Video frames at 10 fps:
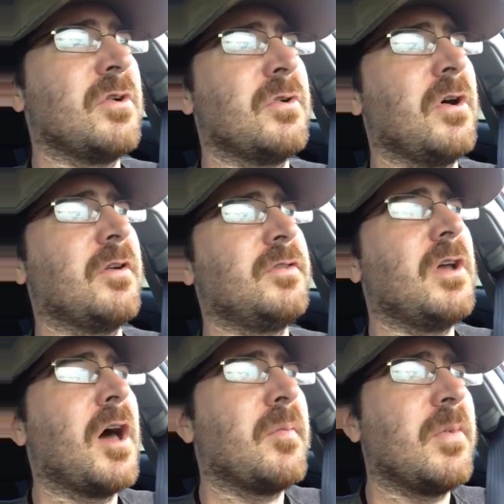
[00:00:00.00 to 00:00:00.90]
going off. You
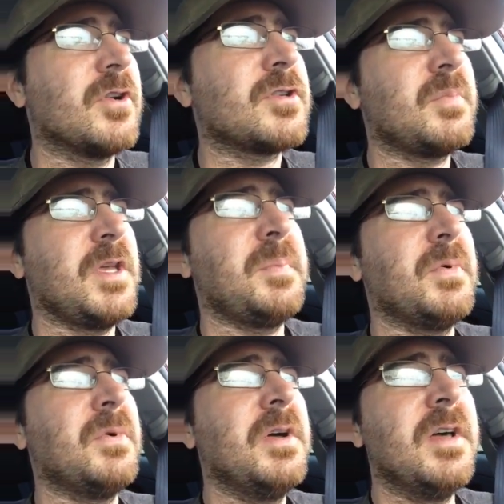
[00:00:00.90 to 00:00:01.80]
got a bunch of
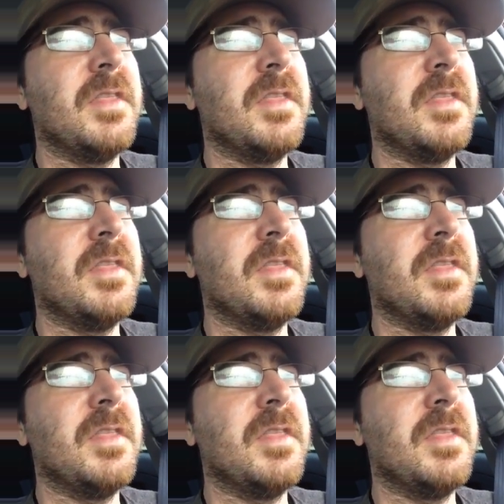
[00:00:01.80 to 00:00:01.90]
people,